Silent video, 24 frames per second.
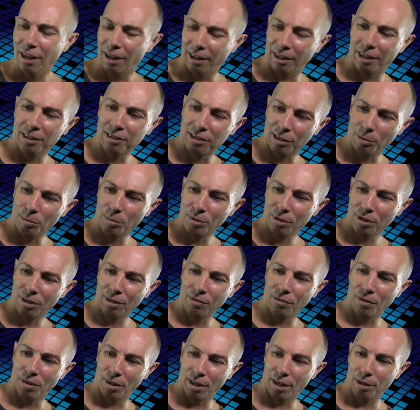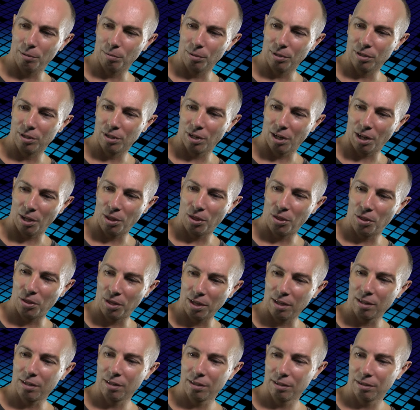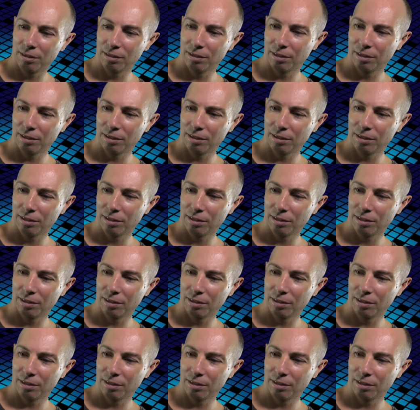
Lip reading: I got something over there which I think